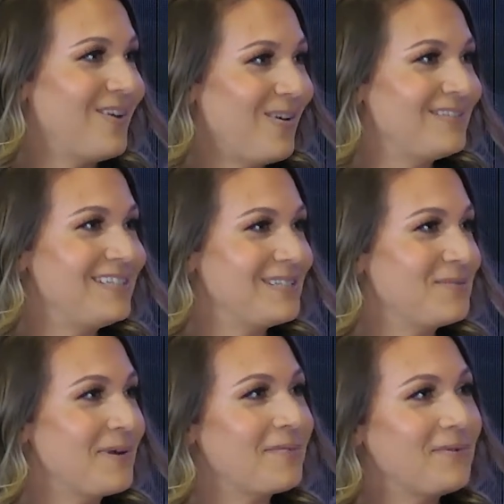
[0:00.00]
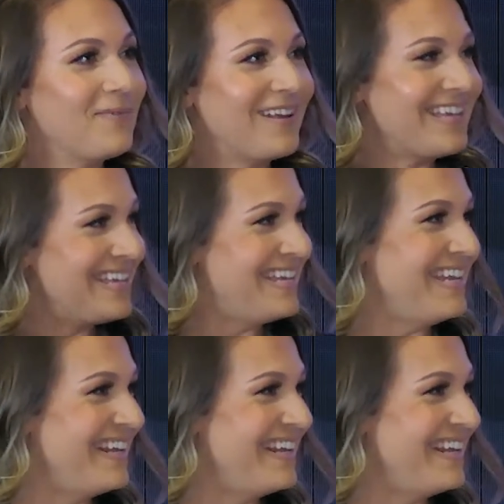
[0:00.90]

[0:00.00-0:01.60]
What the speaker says: off season is where we want to eat.